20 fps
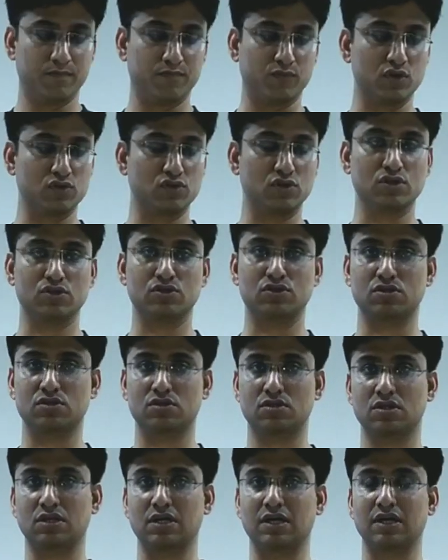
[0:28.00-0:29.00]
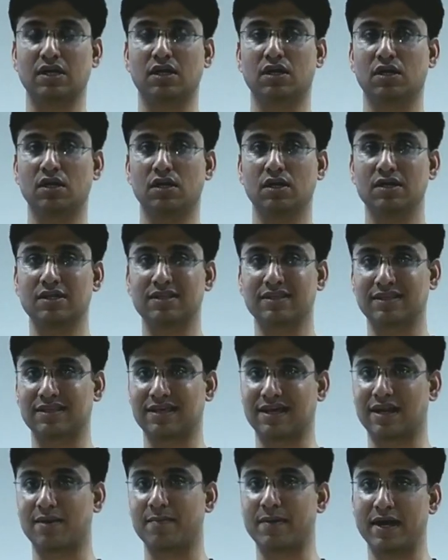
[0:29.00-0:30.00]
This is a
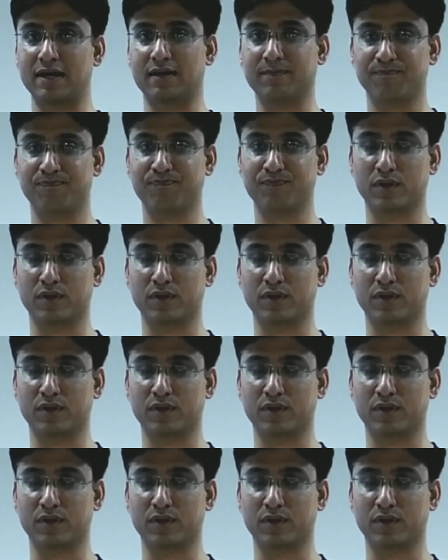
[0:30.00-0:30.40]
Theraband.